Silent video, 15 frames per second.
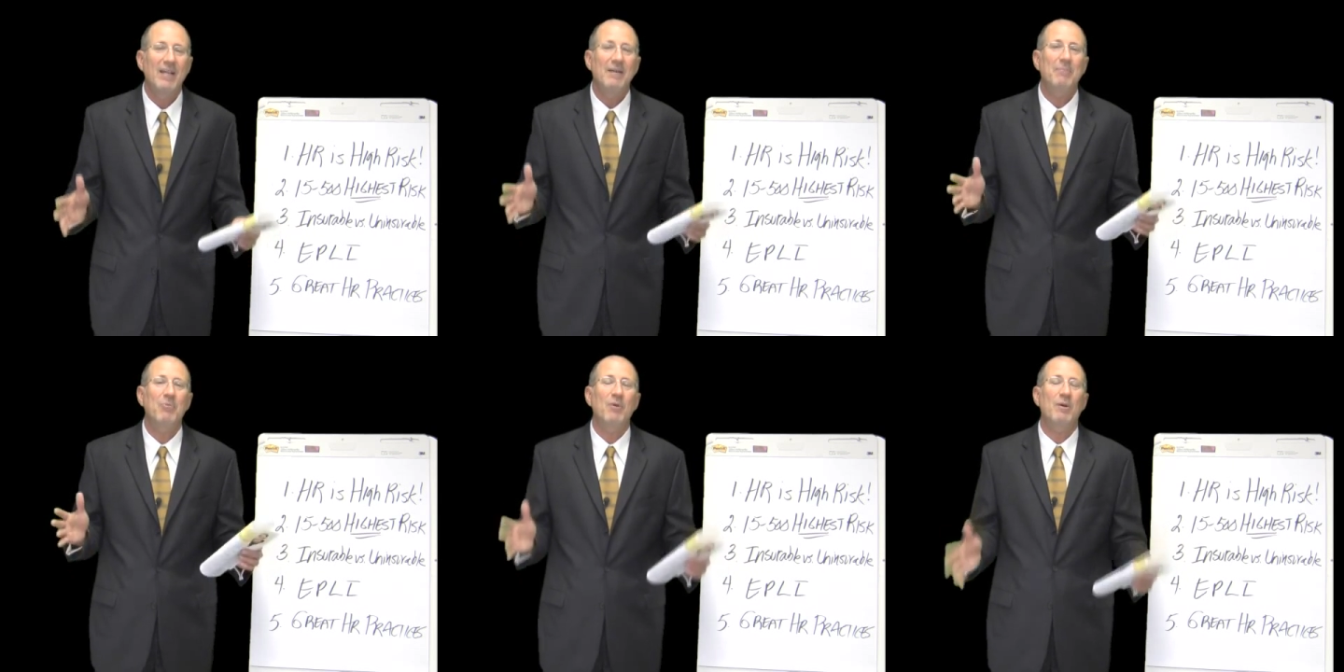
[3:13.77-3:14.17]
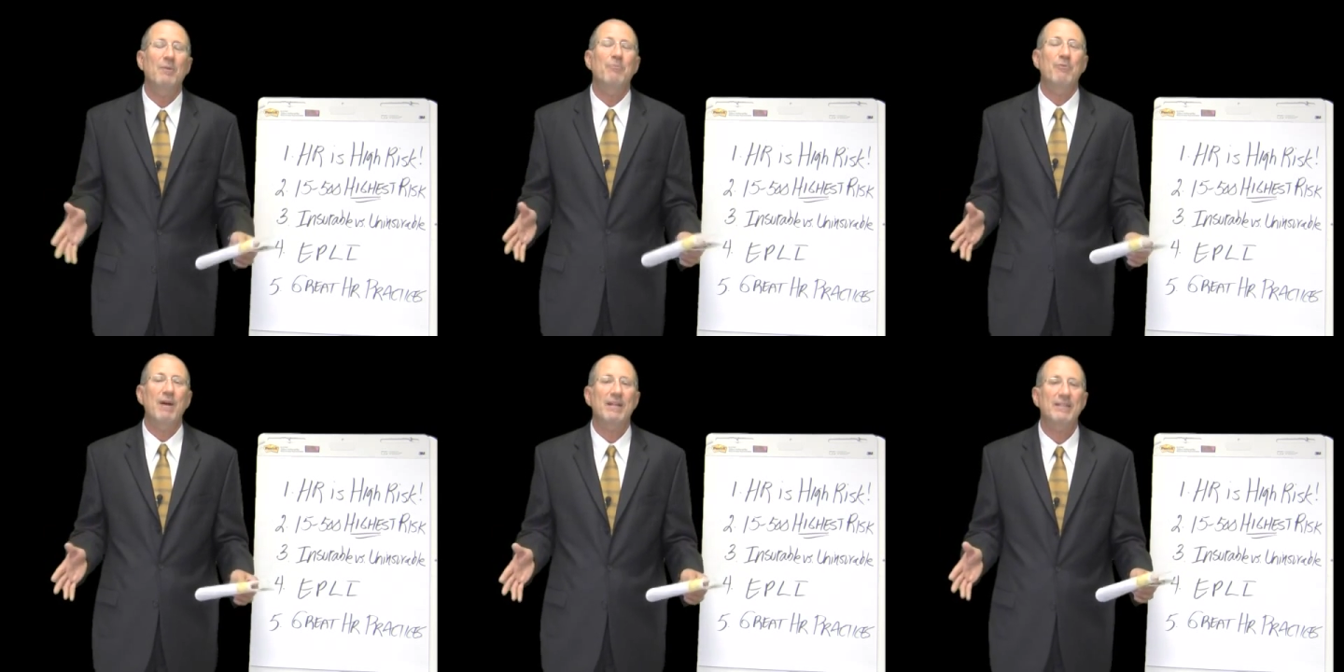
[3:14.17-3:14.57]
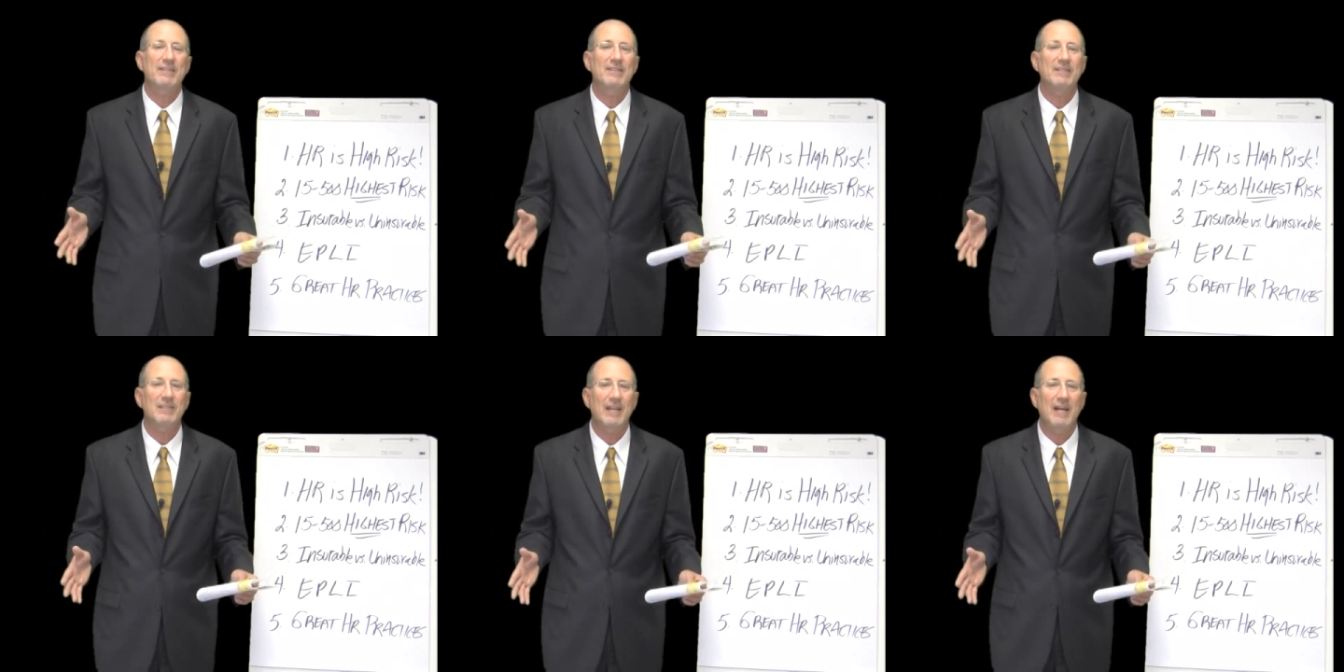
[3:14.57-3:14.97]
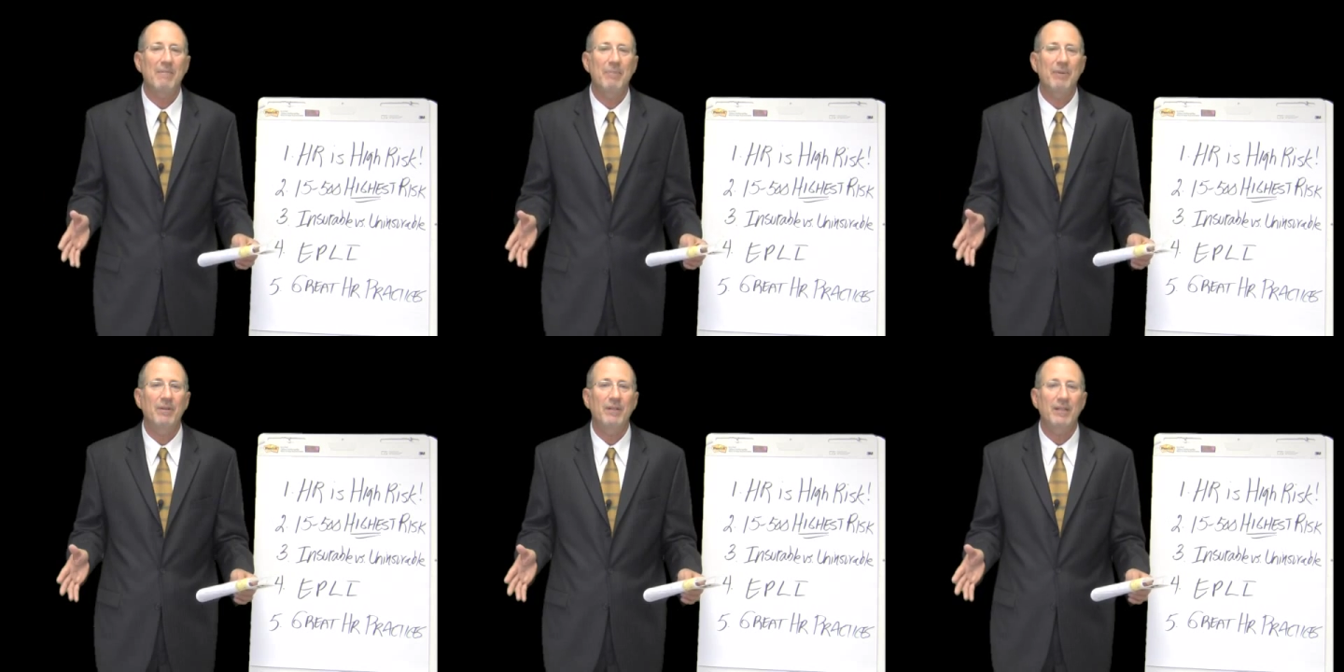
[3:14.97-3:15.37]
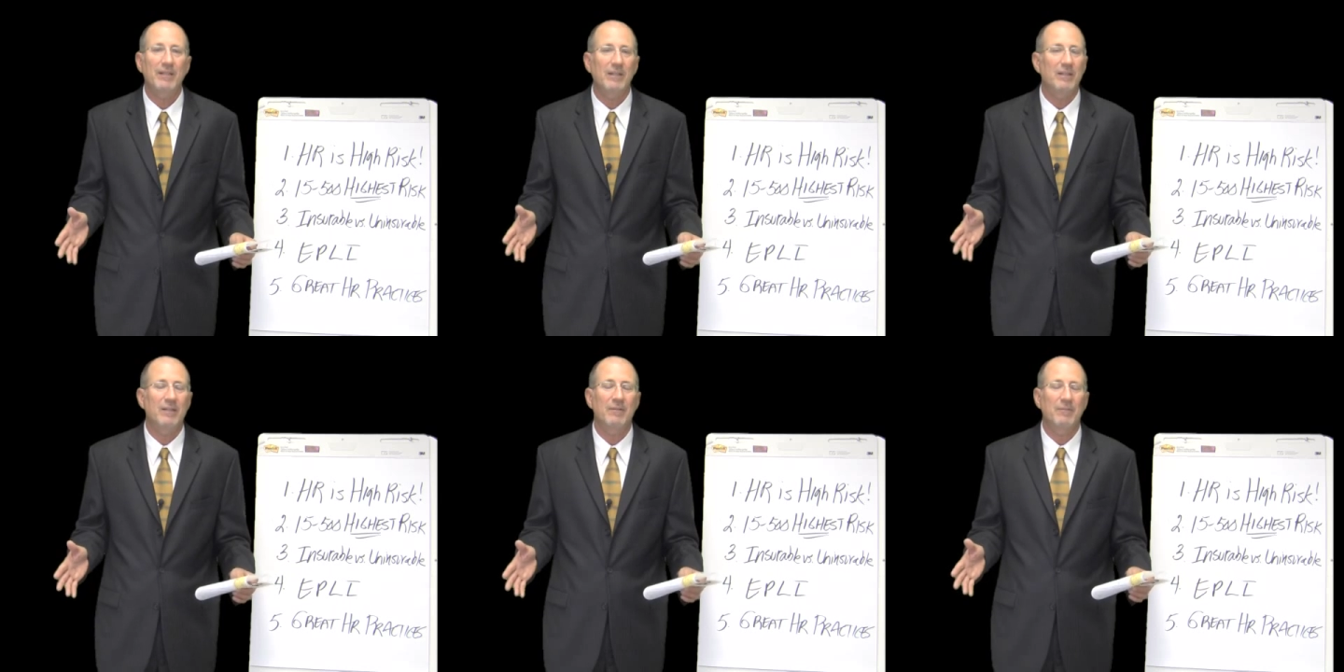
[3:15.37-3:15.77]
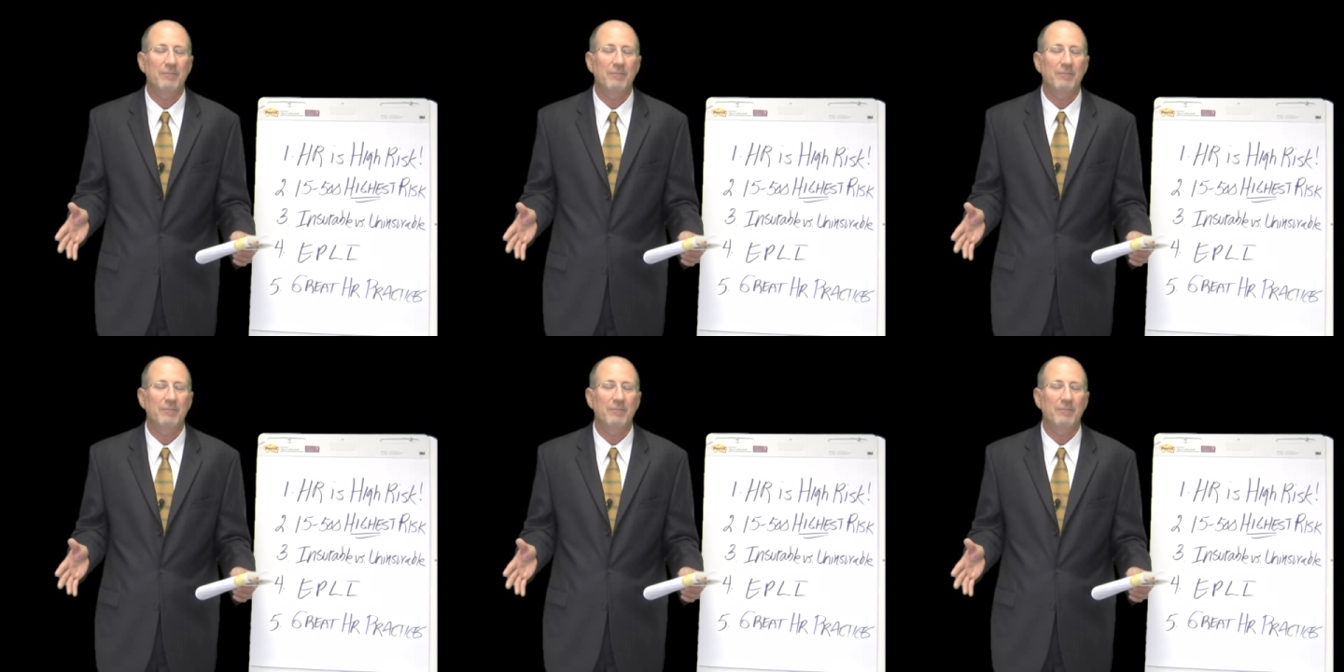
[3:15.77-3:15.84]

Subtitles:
employment practices liability